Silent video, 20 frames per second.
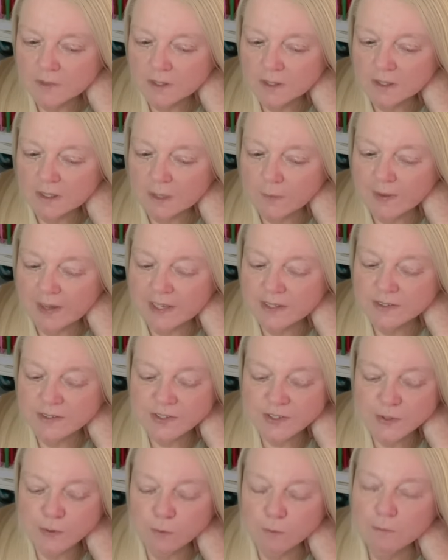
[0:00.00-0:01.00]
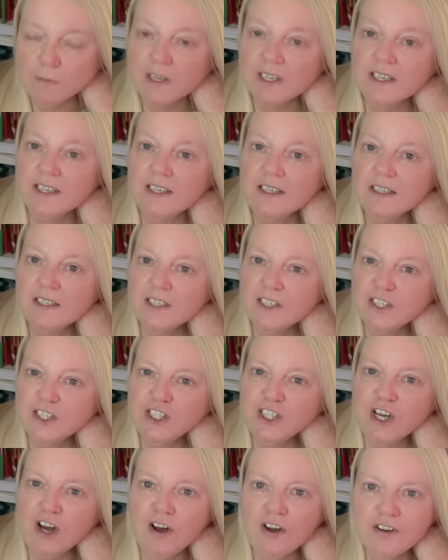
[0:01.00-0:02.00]
go out and sort my
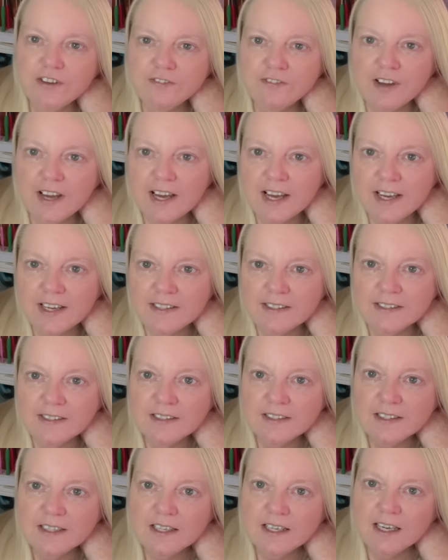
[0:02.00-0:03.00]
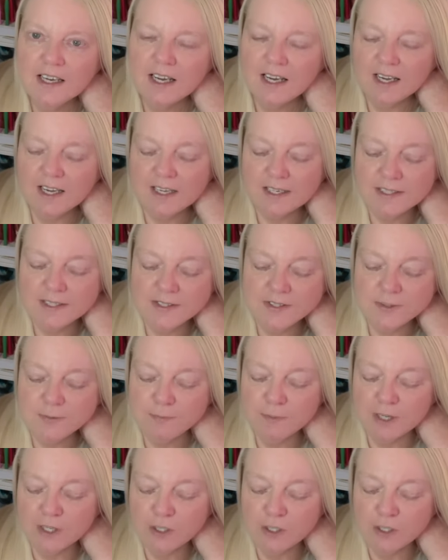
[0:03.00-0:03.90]
Yarnavan and my